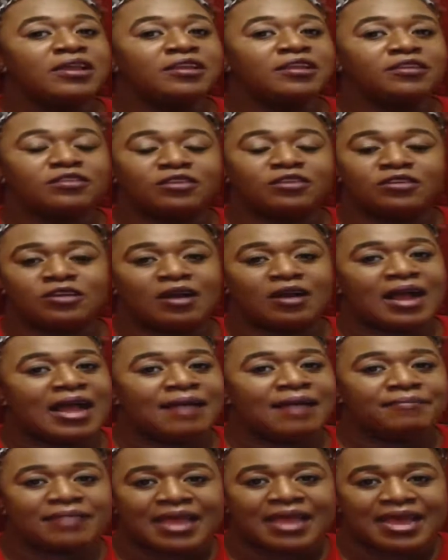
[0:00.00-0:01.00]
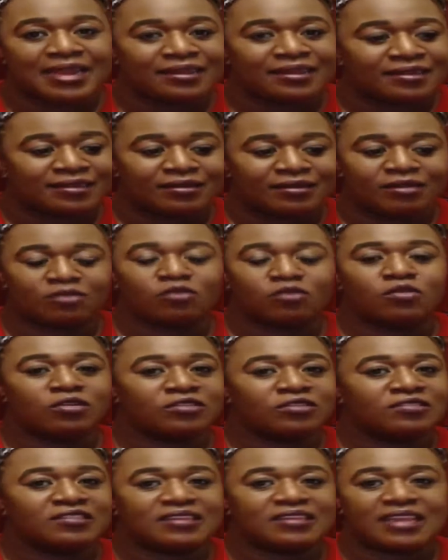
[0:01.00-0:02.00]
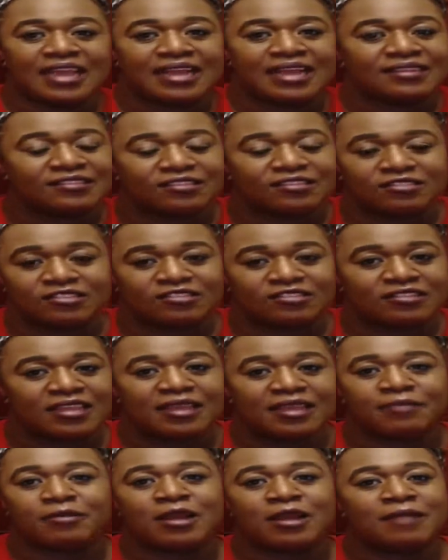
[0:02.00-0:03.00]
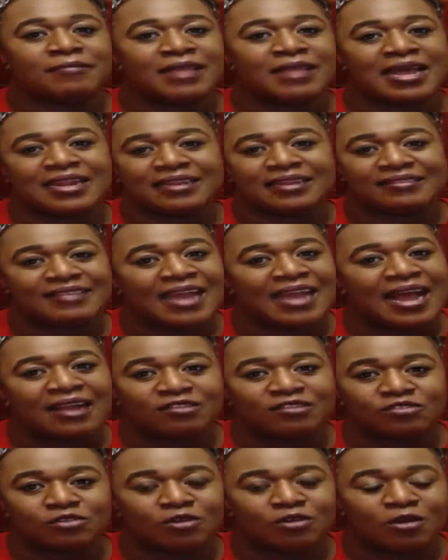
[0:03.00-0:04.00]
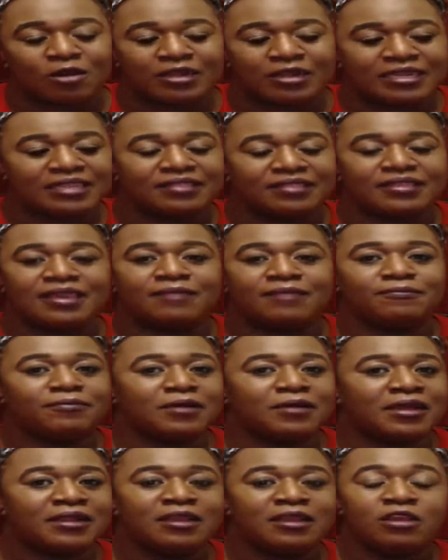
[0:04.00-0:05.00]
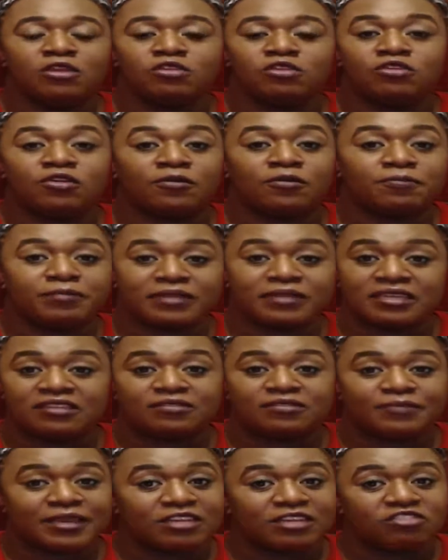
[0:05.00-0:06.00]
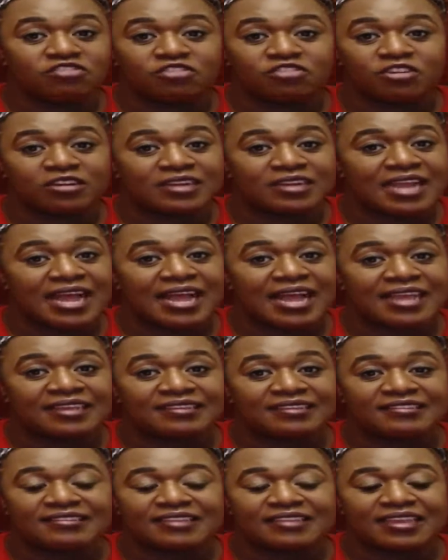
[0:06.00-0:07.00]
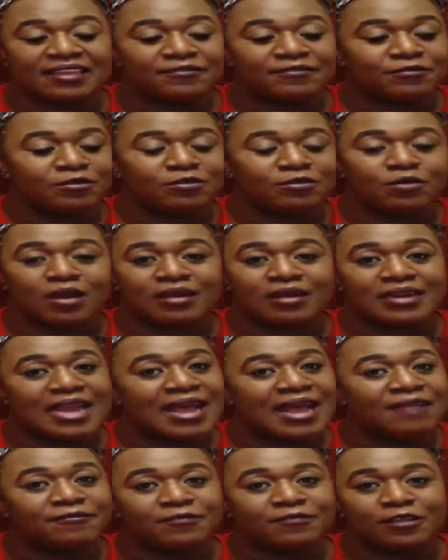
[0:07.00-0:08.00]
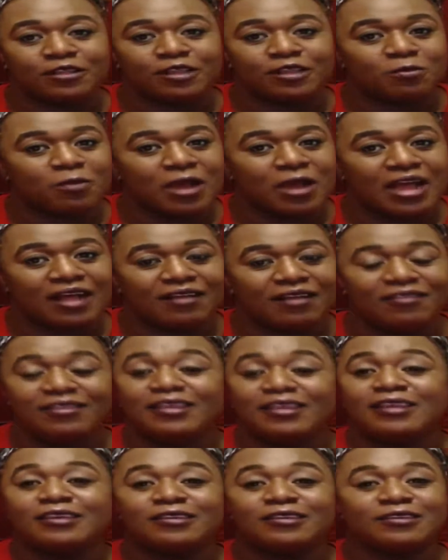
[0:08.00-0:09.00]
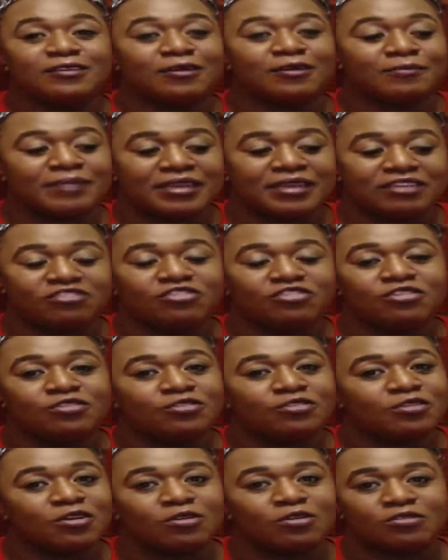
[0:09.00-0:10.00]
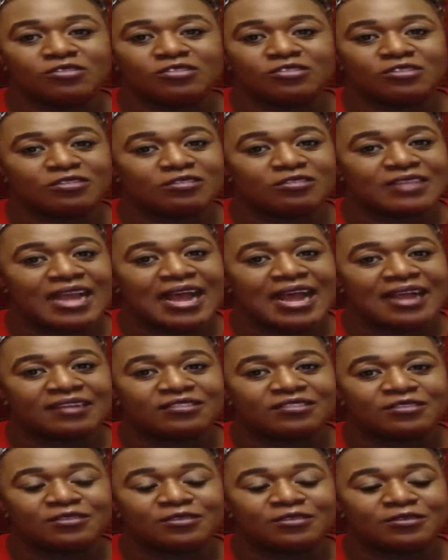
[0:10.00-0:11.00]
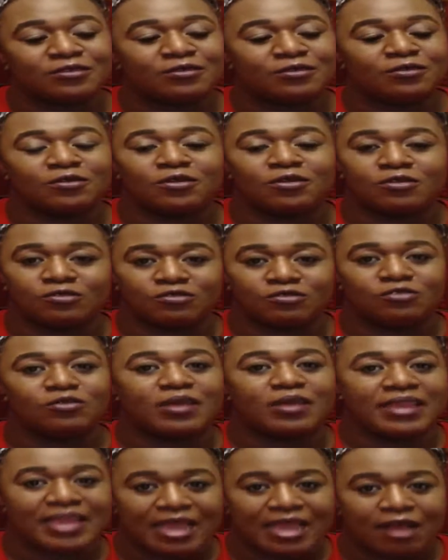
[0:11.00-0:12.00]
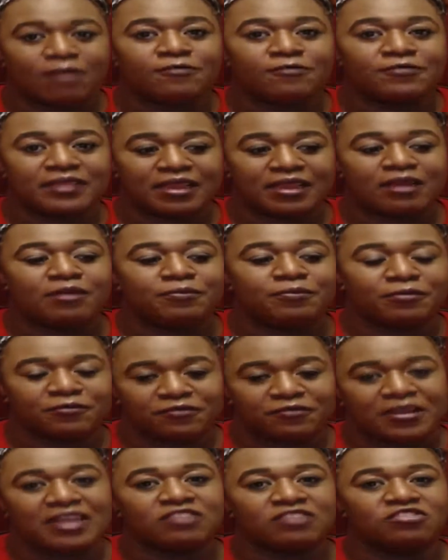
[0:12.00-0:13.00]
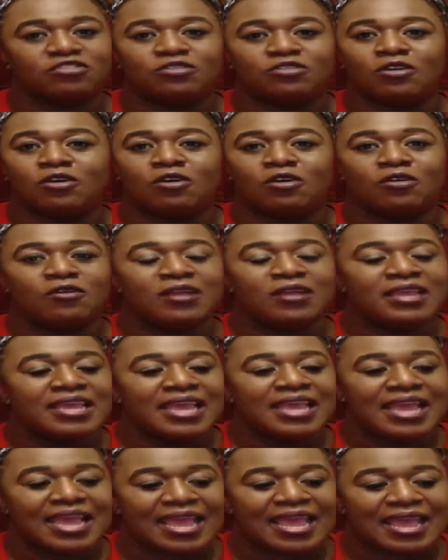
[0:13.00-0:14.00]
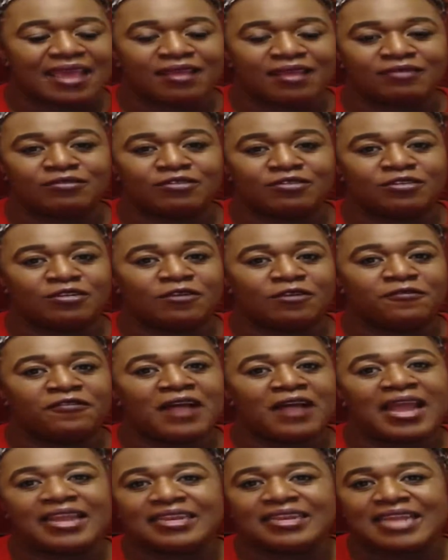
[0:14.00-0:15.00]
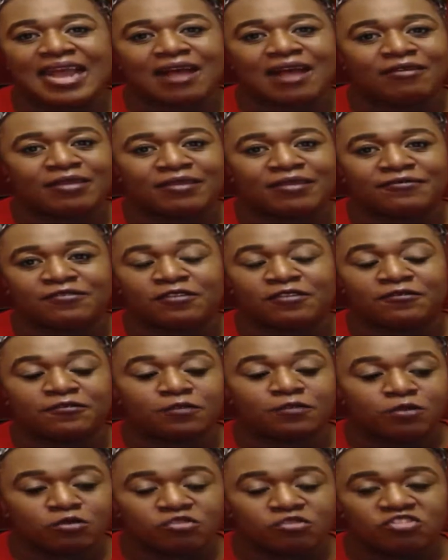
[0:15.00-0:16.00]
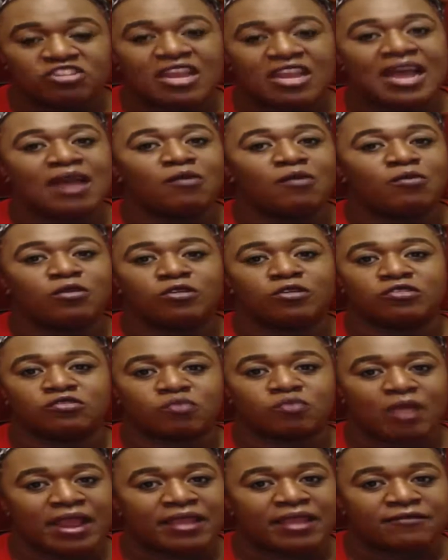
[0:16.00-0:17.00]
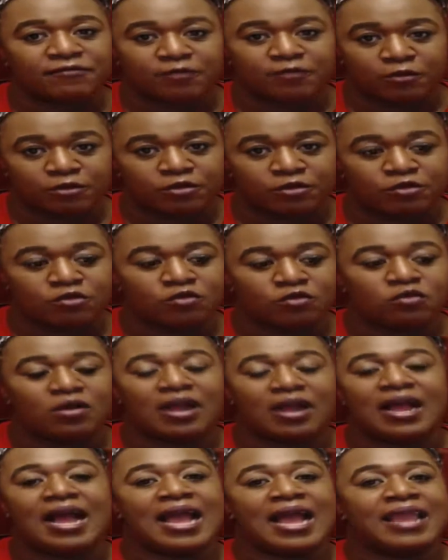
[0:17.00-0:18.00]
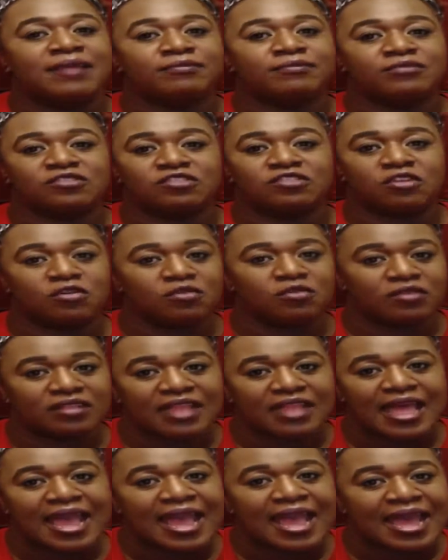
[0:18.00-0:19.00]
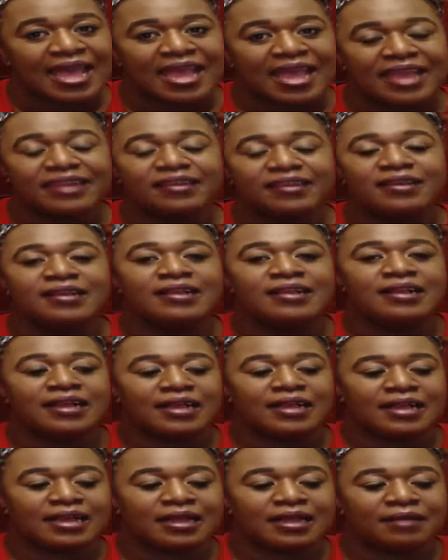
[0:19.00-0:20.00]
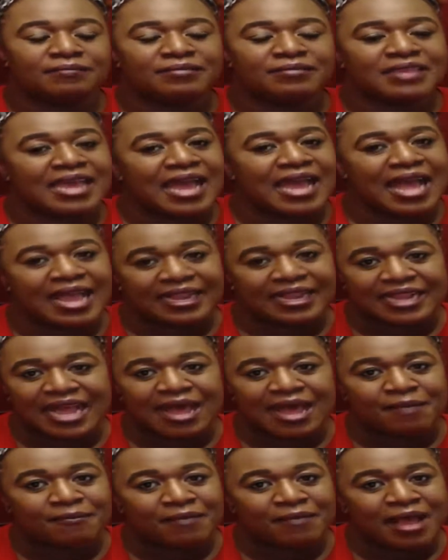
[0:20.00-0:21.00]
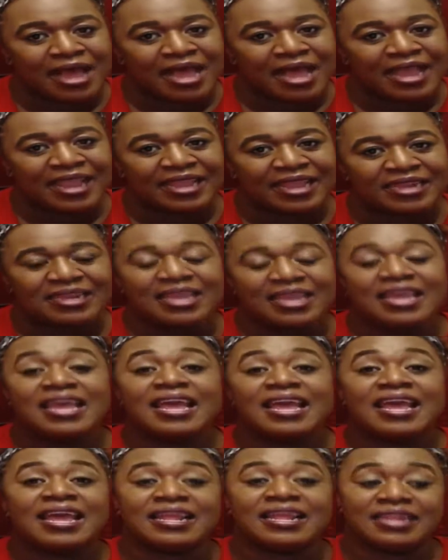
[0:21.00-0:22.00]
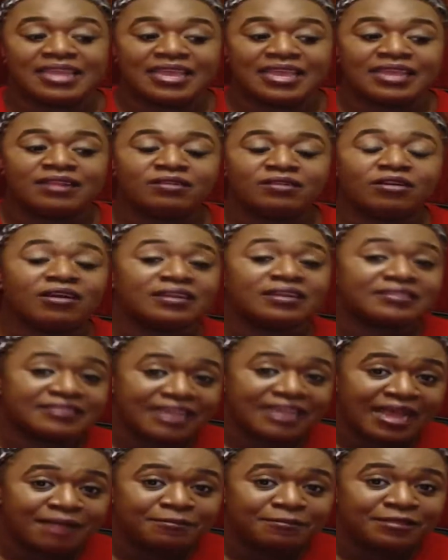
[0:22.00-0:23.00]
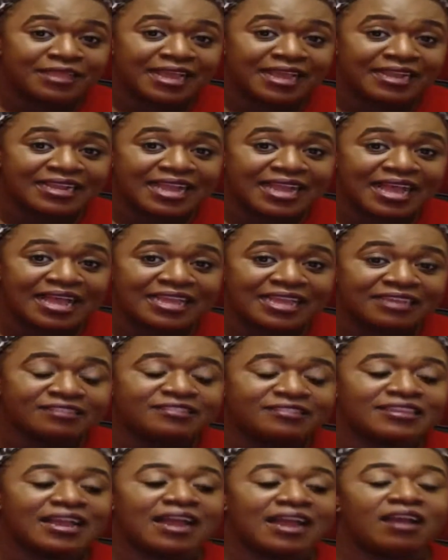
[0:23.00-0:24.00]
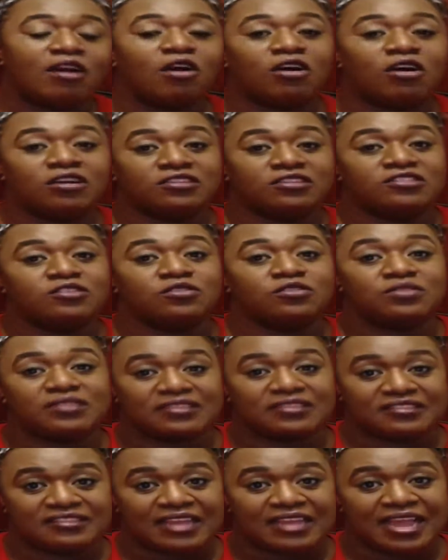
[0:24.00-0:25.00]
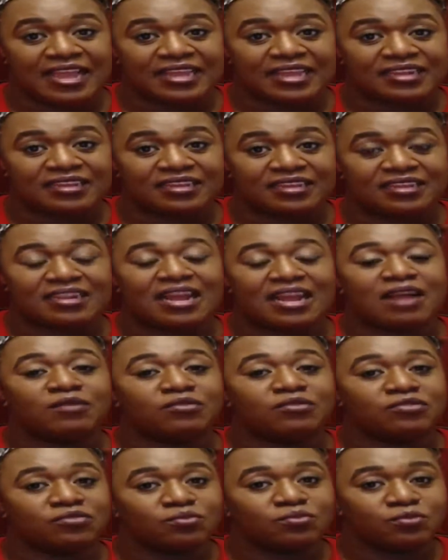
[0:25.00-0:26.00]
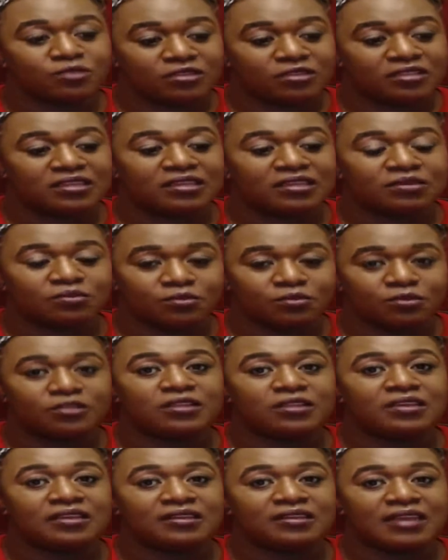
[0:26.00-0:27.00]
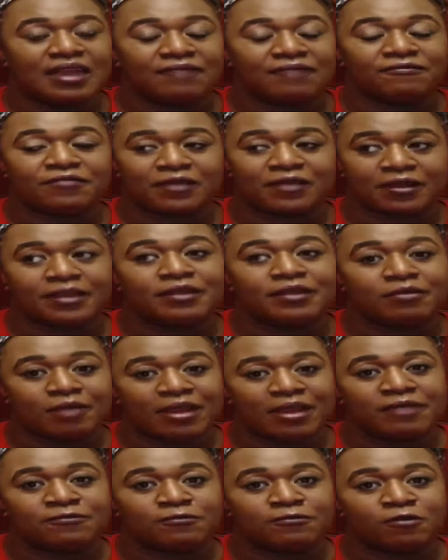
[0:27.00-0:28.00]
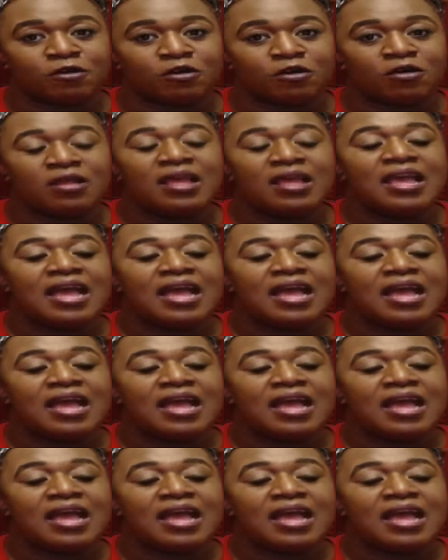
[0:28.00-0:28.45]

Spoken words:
I'm not of course, as a disclaimer, I'm not a doctor or anything, but, please make sure, guys, if you are not feeling well, make sure you go to your doctor, go to a healthcare professional and, find out if the flu shot works right for you. I am so glad that I got mine. And then on top of that, guys, I also decided I'm very grateful.